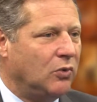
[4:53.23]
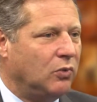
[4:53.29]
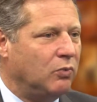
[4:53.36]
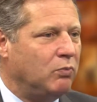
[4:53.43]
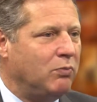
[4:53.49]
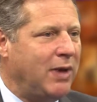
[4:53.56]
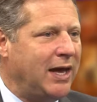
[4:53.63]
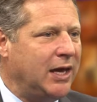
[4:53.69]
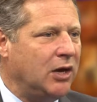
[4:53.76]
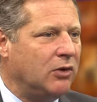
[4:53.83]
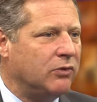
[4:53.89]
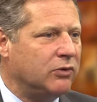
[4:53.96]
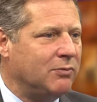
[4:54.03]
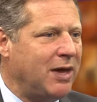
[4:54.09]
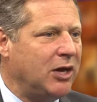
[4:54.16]

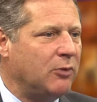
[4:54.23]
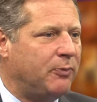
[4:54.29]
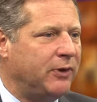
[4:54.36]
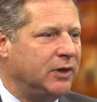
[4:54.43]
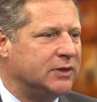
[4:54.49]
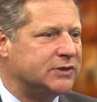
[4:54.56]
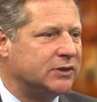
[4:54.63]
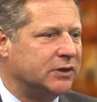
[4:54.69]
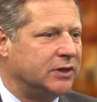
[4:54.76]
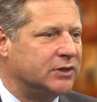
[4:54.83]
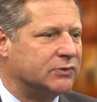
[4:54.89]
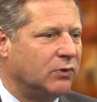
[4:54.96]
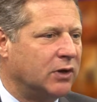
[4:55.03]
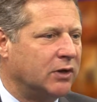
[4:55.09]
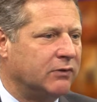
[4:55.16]
The Mayo Peninsula
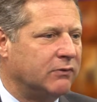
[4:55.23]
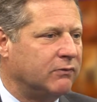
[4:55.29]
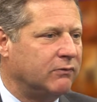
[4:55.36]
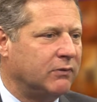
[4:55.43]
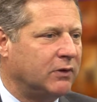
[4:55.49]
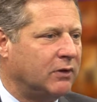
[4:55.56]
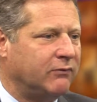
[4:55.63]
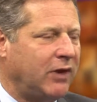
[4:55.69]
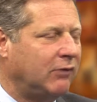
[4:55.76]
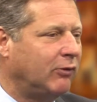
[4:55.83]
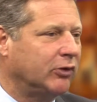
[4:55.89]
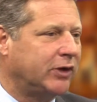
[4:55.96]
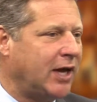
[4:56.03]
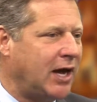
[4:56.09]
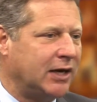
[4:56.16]
is one of Anne
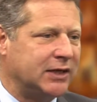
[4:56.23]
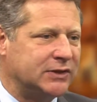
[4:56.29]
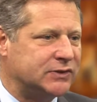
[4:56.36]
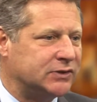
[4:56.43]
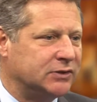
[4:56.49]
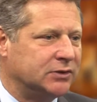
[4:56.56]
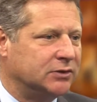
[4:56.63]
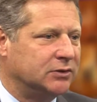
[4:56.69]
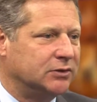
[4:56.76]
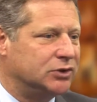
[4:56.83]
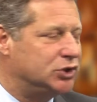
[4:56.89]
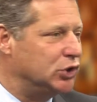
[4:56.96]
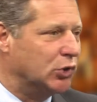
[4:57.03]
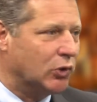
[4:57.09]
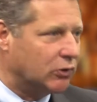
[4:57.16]
Arundel County's
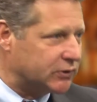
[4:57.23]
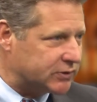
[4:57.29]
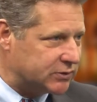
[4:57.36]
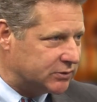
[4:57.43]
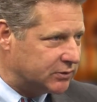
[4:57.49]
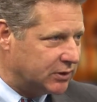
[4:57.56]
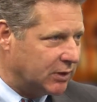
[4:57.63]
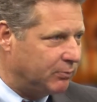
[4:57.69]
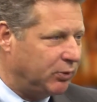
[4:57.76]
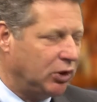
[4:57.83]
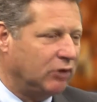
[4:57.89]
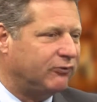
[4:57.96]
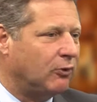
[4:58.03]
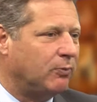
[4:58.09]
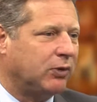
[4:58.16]
jewels, a
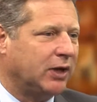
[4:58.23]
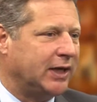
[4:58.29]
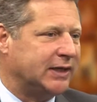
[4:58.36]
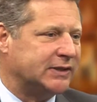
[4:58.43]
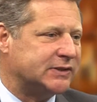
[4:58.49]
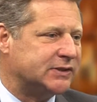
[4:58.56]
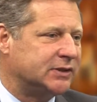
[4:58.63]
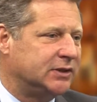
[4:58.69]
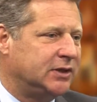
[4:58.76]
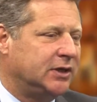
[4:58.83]
beautiful place